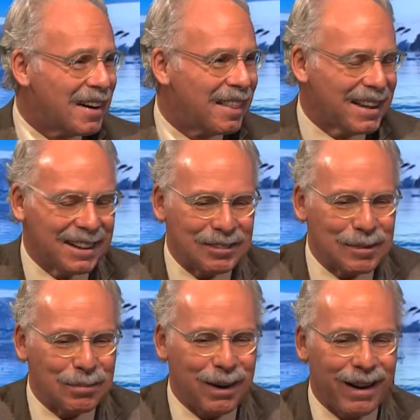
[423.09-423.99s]
are the
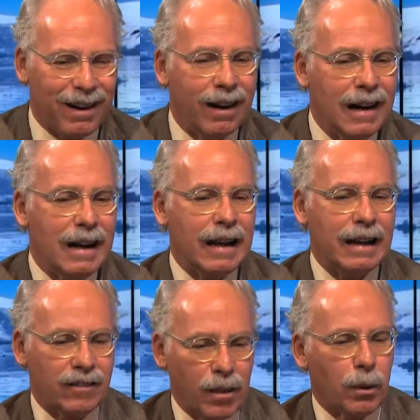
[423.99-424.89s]
ultimate predator.
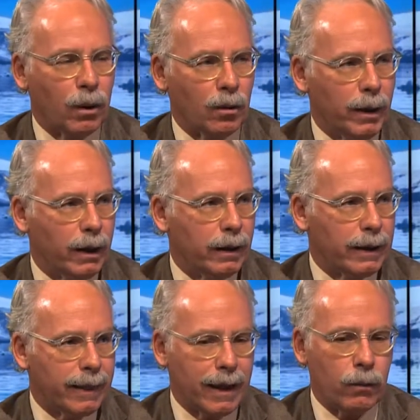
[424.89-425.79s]
It's the polar bear.
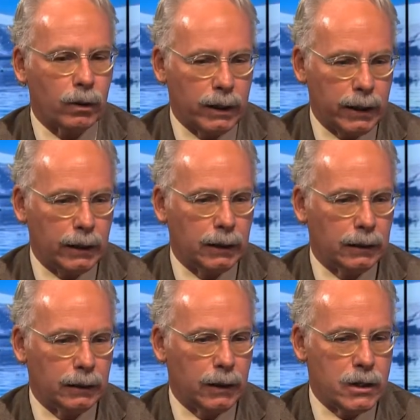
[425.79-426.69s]
They will
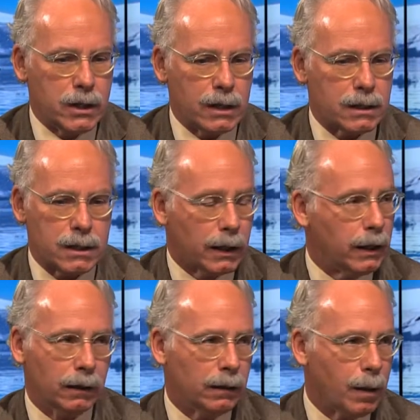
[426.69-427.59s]
kill just to
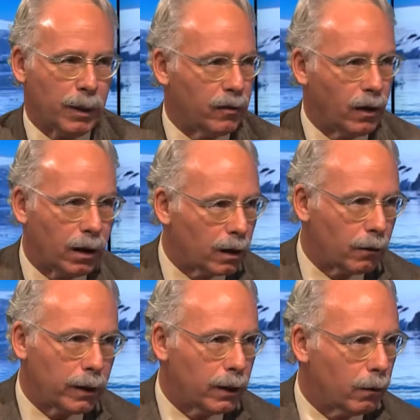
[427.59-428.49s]
kill, not because they're
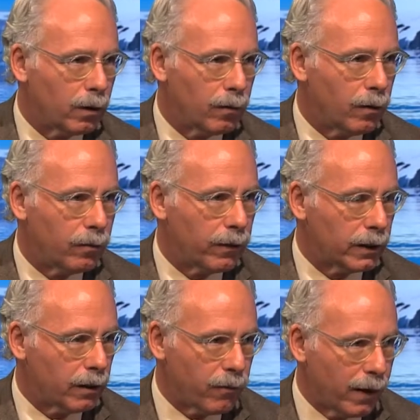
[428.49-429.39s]
hungry or de
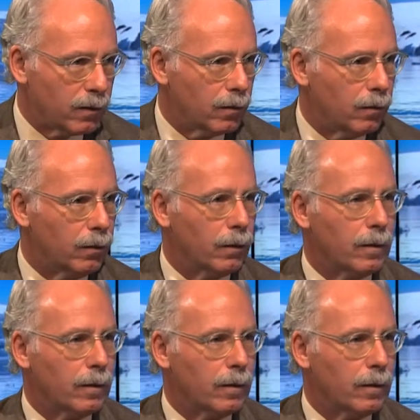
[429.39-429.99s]
feeling defensive